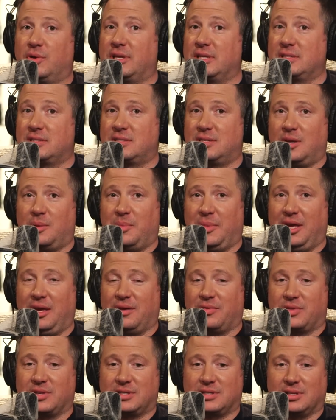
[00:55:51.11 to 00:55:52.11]
can see me
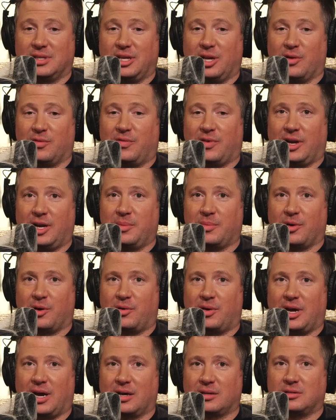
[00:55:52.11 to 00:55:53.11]
at the Toledo Funny
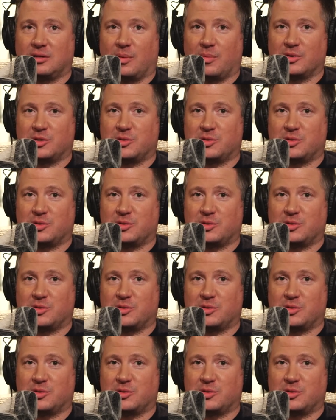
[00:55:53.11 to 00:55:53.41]
Bone October